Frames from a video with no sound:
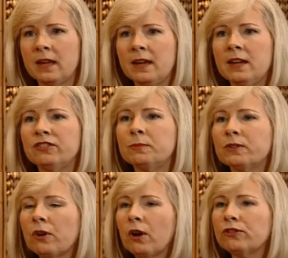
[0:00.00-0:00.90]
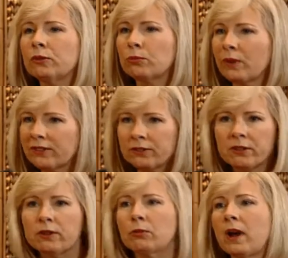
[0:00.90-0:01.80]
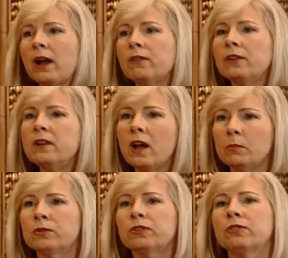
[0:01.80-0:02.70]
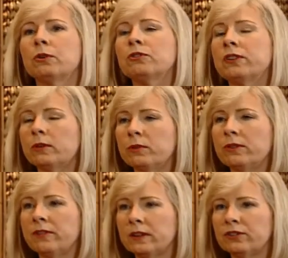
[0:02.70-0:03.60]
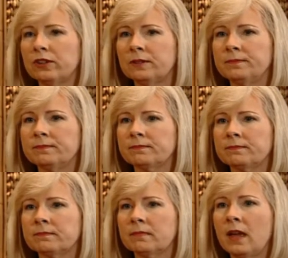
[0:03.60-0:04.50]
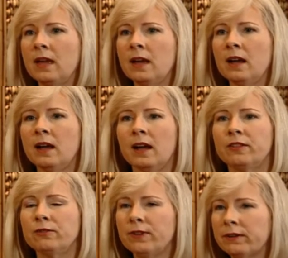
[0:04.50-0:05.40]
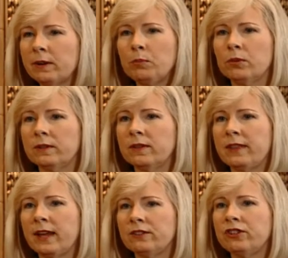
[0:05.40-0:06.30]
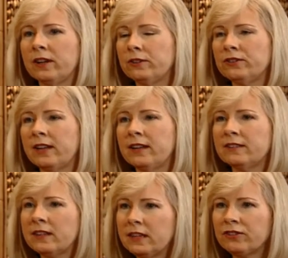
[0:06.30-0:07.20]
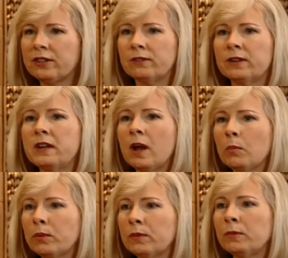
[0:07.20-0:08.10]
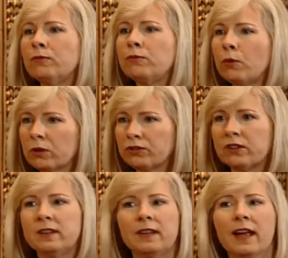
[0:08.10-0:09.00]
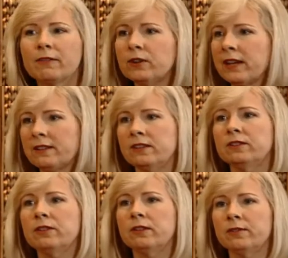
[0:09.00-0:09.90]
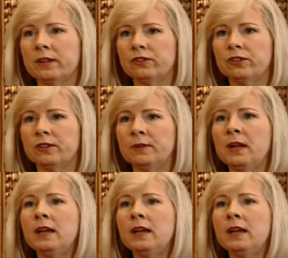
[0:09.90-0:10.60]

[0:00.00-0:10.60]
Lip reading: She must also wrestle to the ground the numbers associated with the venture. It's very important that she understands each and every number before she ever gets into the venture.